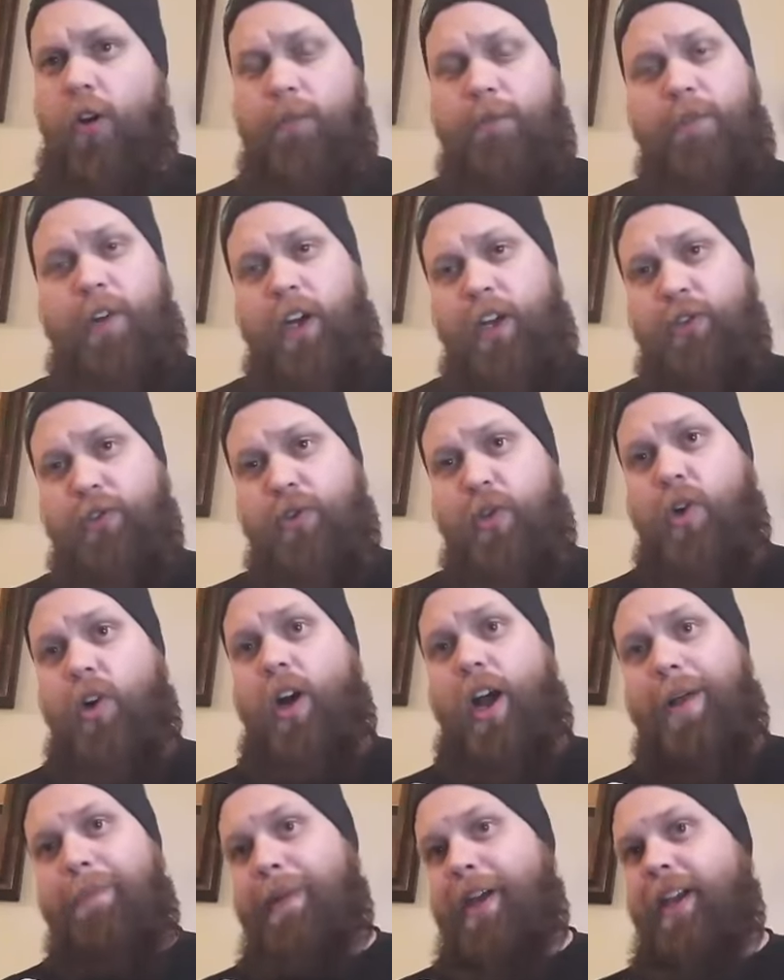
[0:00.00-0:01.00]
hard fucking
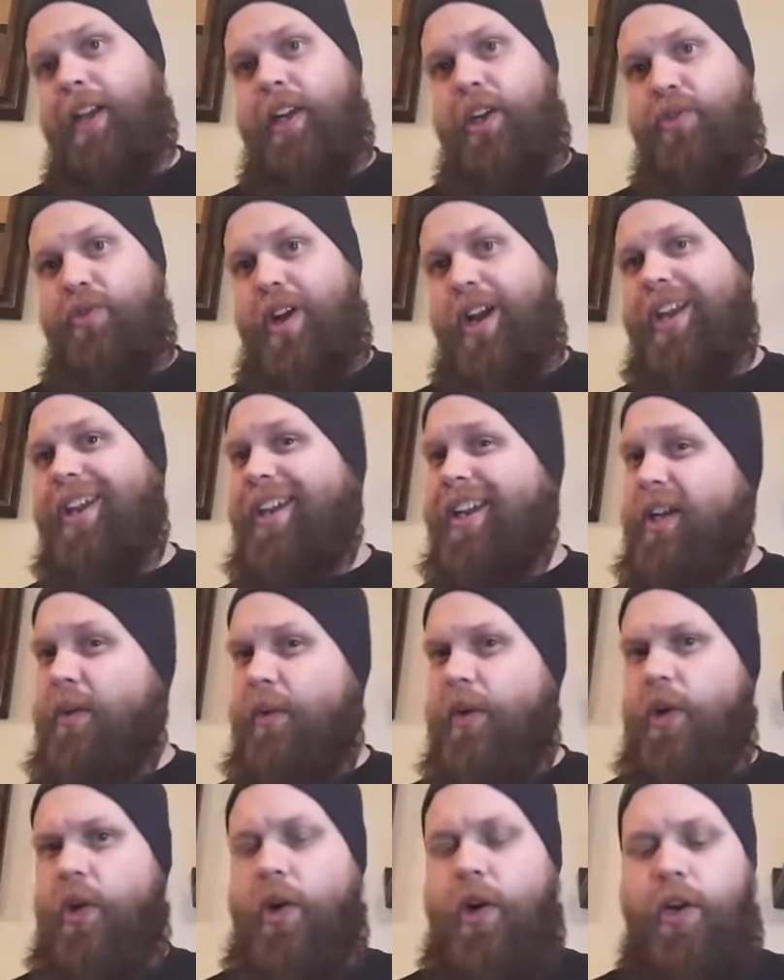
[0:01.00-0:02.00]
draw, I might get a dry hit and
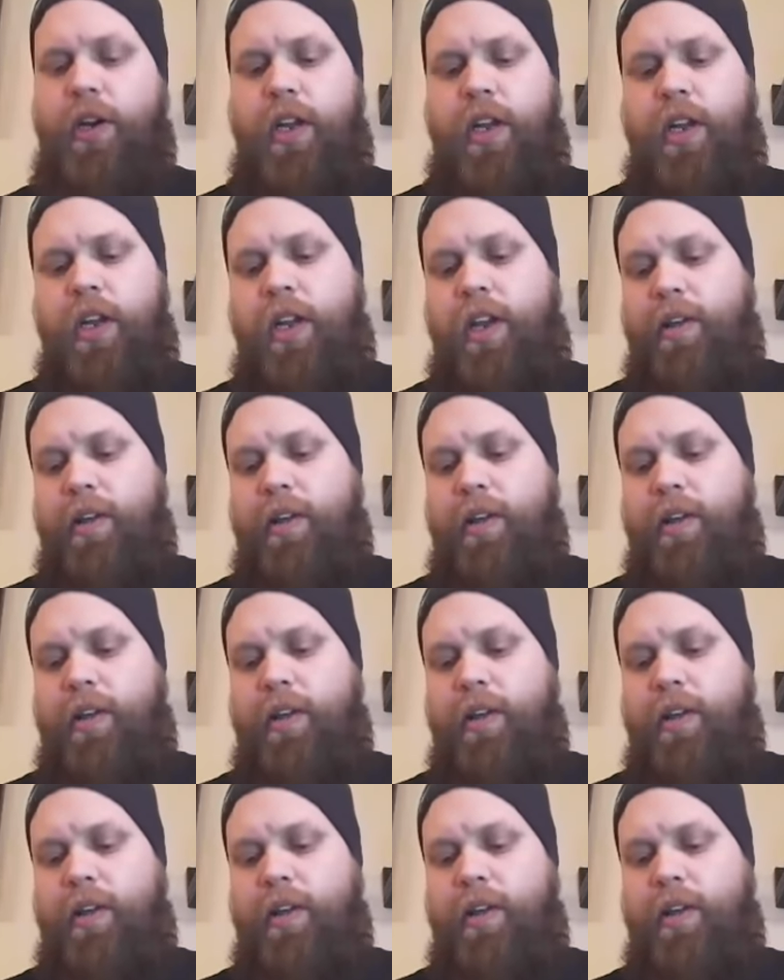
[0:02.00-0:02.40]
it would hurt.